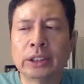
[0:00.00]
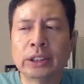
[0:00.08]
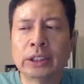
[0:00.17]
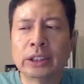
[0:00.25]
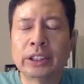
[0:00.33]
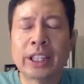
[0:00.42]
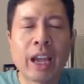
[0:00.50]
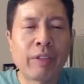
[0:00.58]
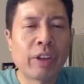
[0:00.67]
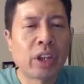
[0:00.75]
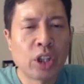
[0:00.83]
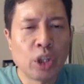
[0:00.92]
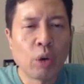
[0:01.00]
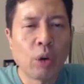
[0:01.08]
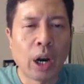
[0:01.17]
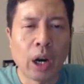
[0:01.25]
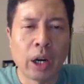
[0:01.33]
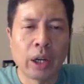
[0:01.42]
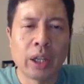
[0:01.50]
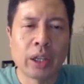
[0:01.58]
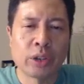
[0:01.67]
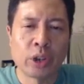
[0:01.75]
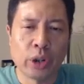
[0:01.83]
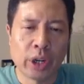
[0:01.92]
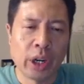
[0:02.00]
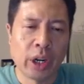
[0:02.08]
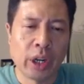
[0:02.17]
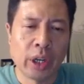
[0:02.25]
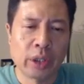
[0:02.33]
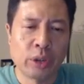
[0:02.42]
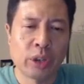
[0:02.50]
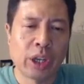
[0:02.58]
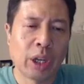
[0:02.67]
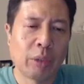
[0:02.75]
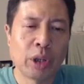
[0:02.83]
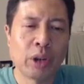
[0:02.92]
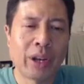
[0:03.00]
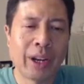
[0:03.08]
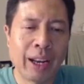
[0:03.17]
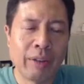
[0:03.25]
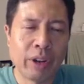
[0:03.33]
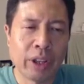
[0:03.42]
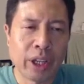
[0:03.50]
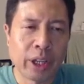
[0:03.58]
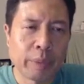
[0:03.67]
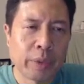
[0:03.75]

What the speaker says: savvy than you are in certain areas. You can't be good at everything.